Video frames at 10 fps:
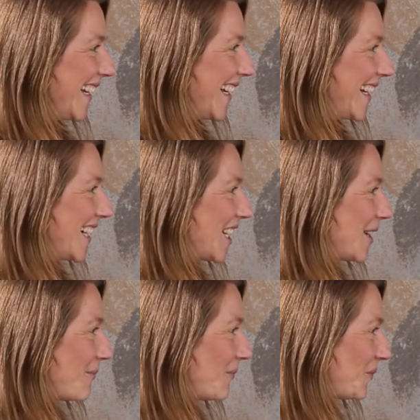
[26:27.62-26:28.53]

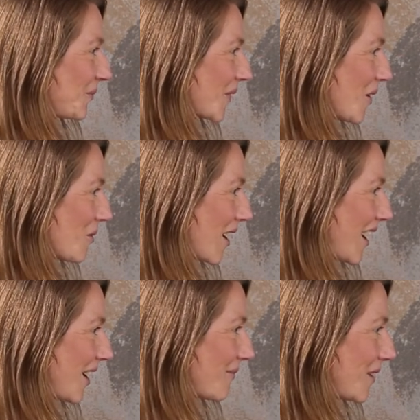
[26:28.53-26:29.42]
Um,
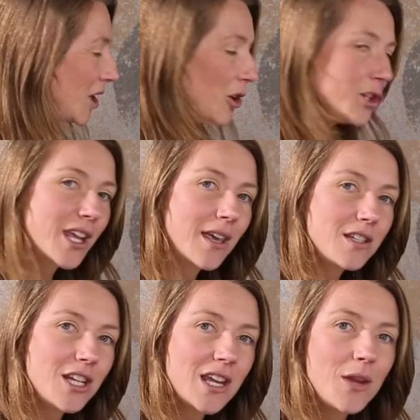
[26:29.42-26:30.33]
okay, you learn to
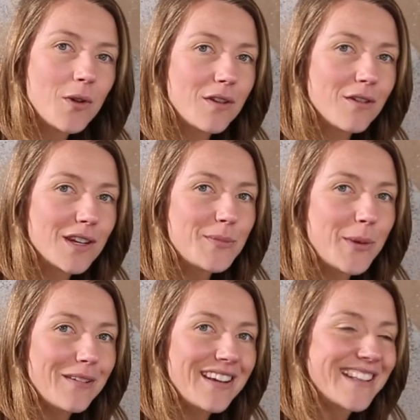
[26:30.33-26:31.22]
get cheeky with your
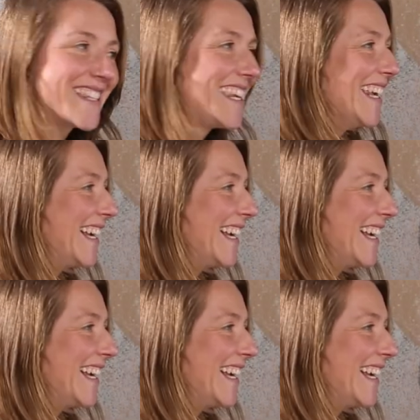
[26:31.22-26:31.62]
experience.